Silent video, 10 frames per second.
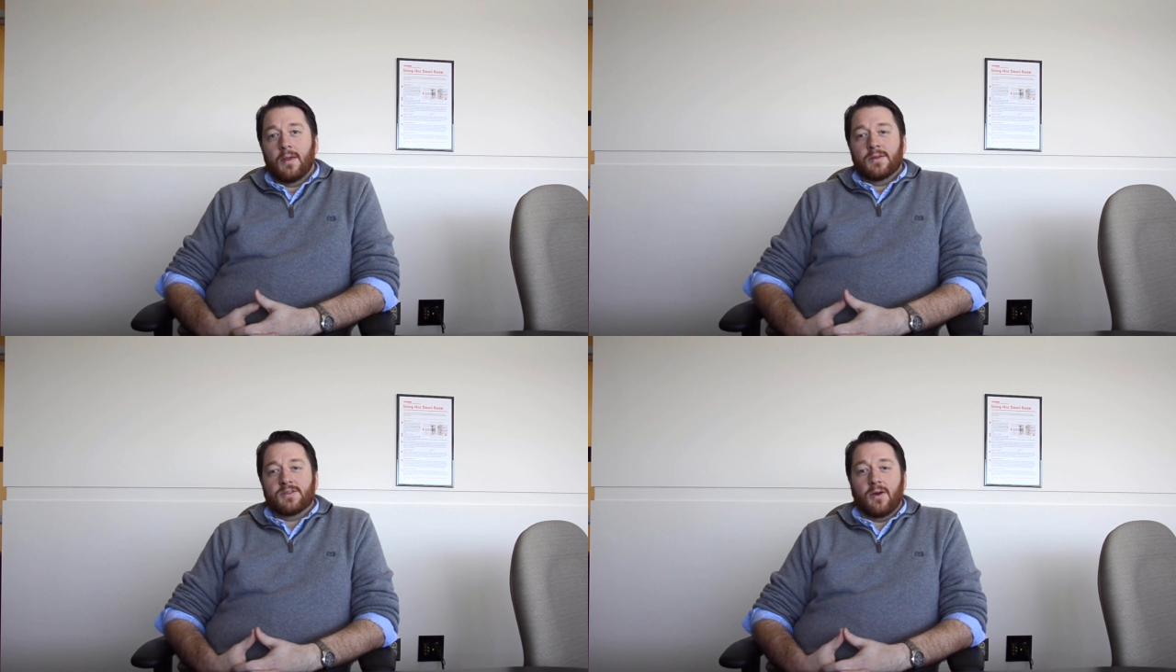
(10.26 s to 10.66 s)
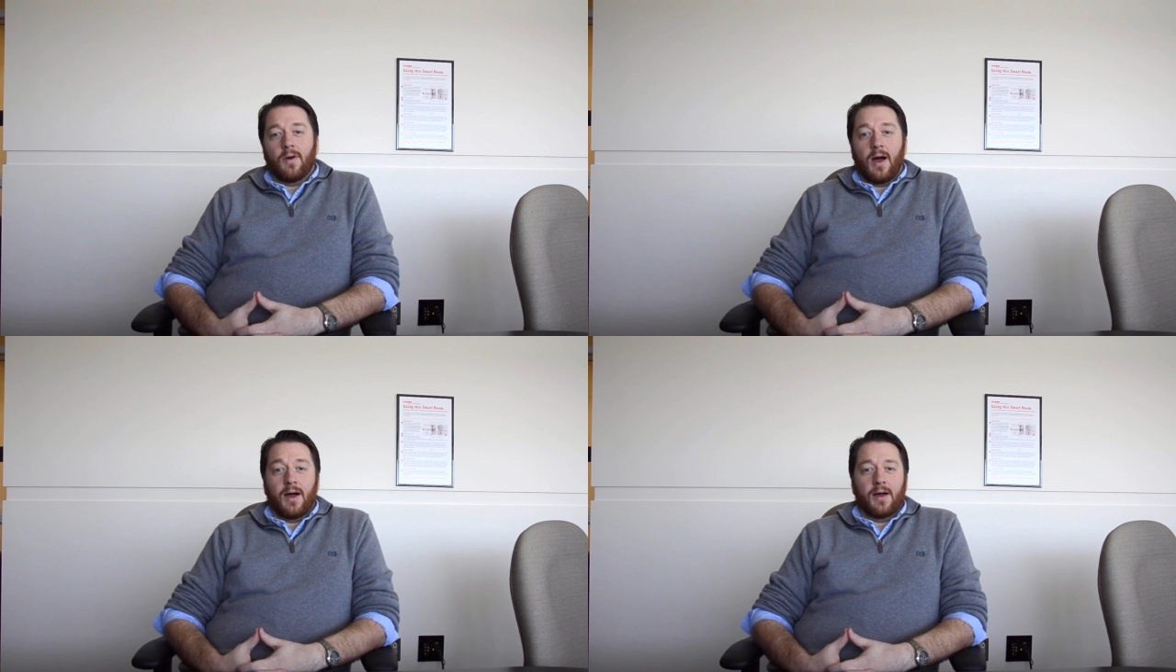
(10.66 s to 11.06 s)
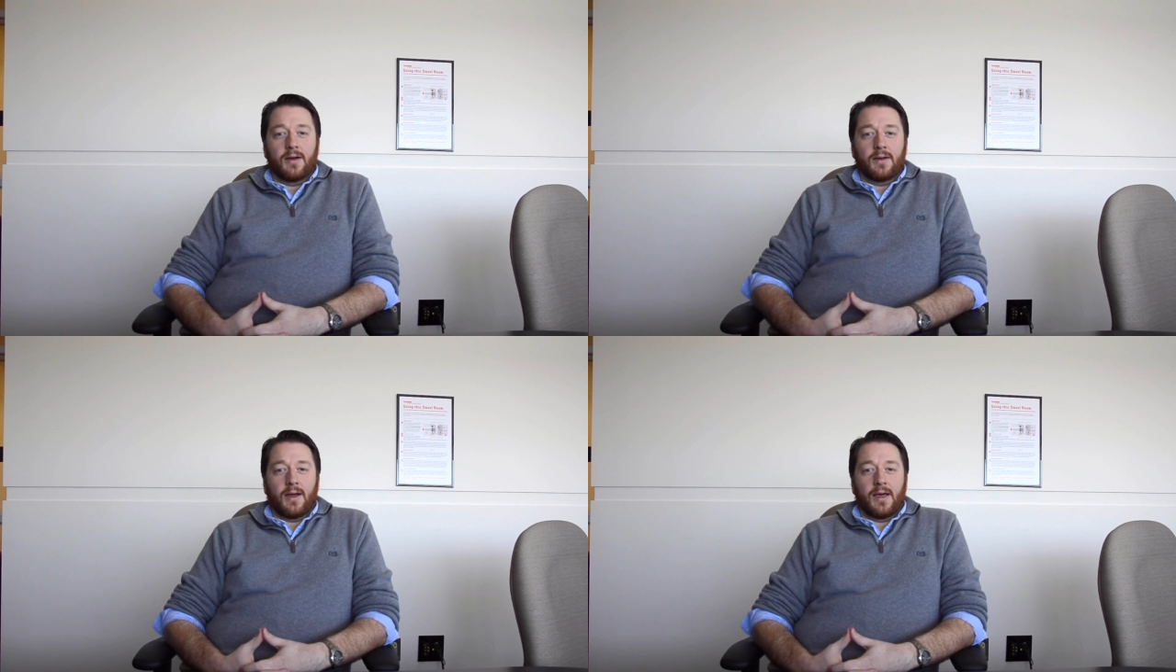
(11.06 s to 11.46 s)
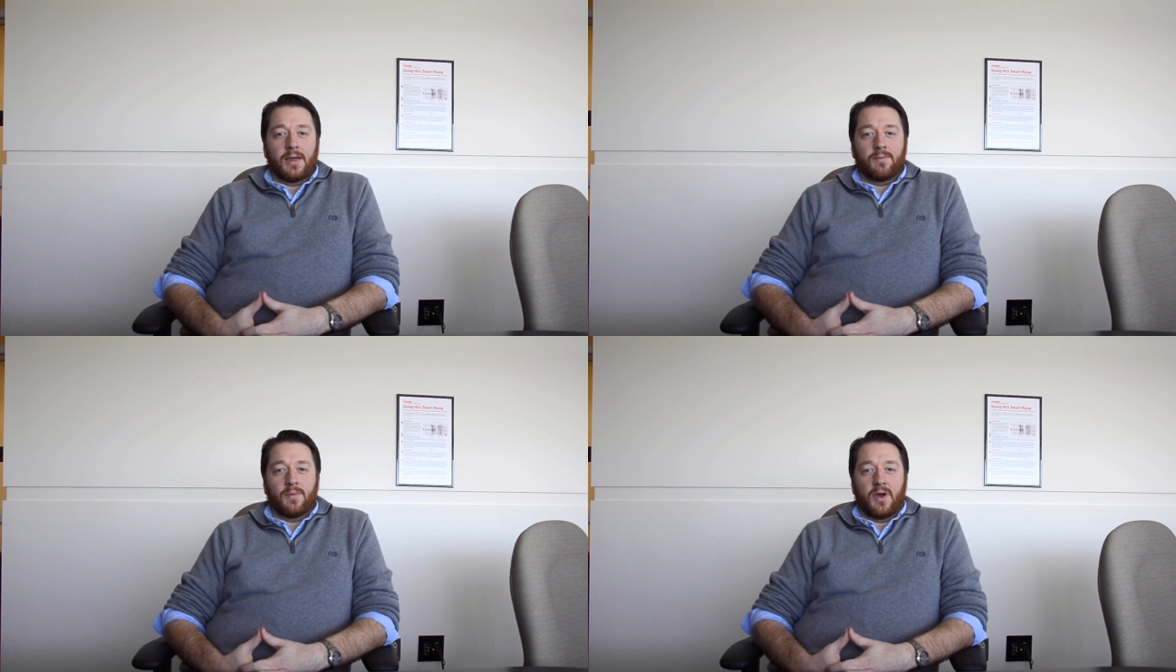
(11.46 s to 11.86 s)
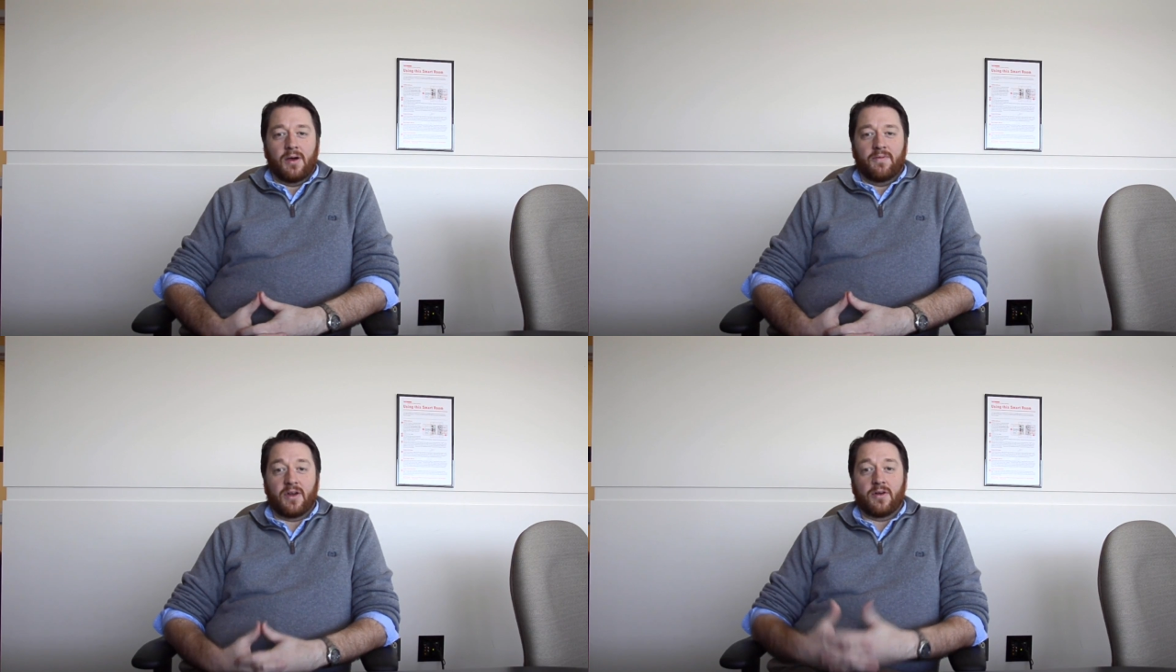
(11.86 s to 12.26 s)
So I'm
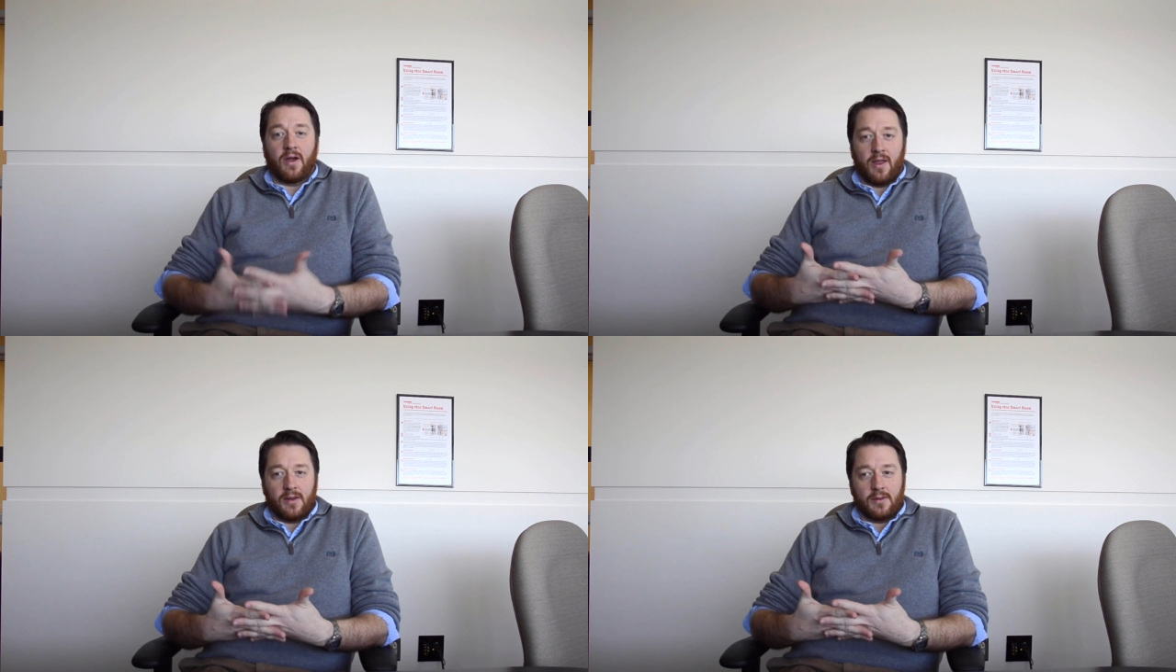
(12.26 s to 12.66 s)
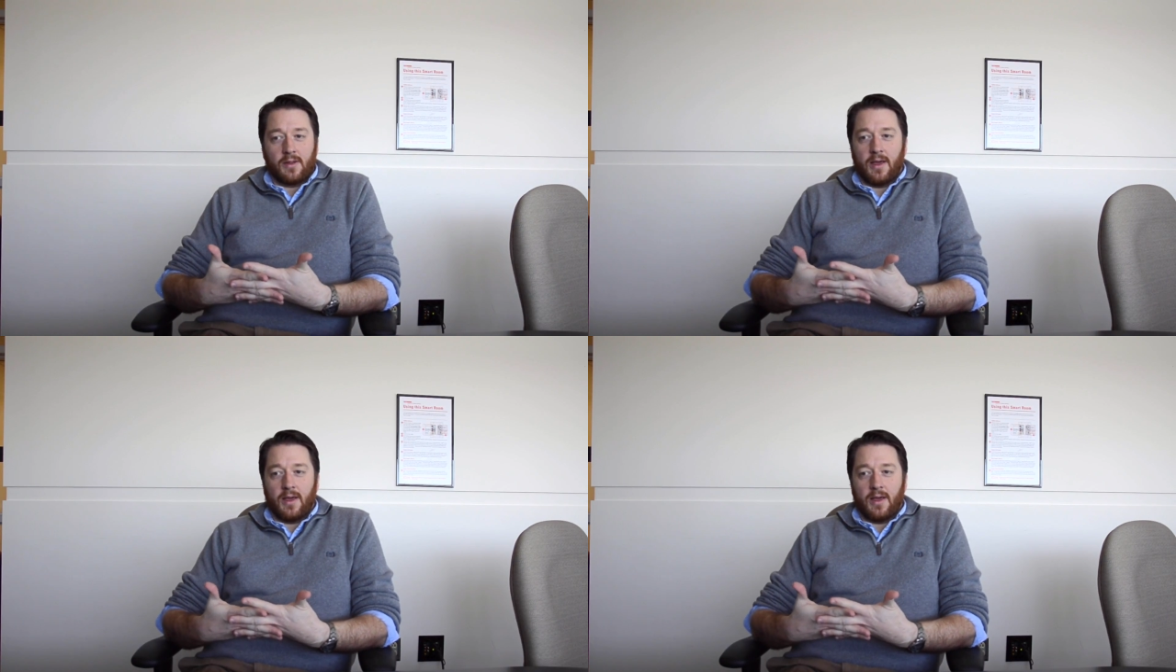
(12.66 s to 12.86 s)
a veterinarian.